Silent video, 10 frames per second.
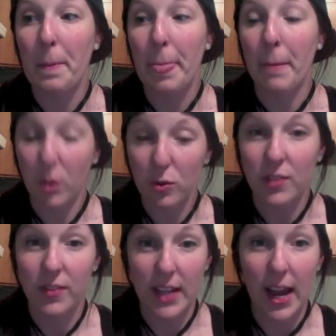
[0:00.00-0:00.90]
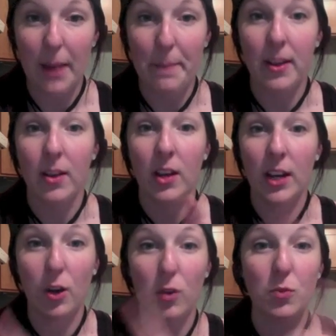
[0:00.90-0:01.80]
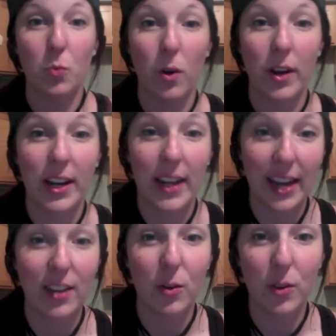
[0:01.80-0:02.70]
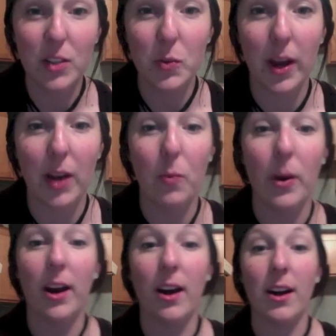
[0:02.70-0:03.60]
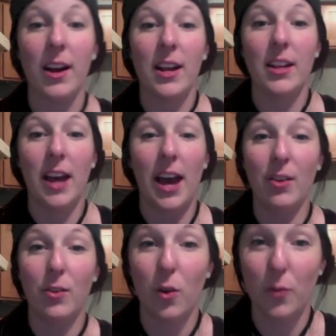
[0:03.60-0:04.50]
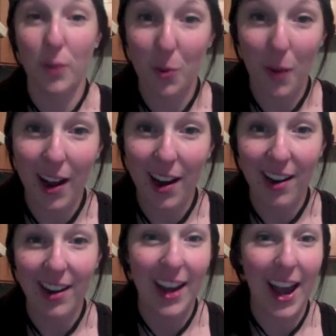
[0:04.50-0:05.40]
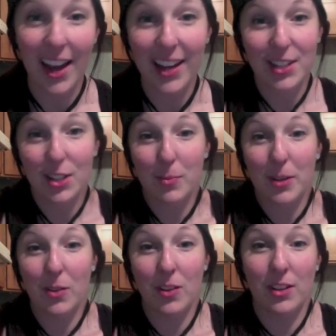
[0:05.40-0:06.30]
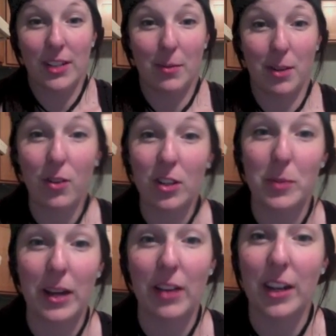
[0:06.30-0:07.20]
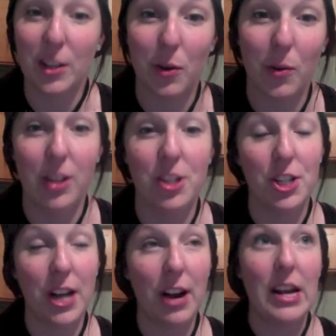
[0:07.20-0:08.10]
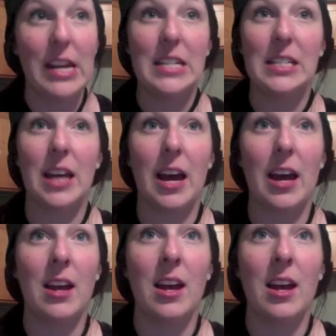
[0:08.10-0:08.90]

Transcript: Most of the time it can go this way where, I don't know if you're aware, it took me a long time to notice, but now that I do, I wanted to share it, is that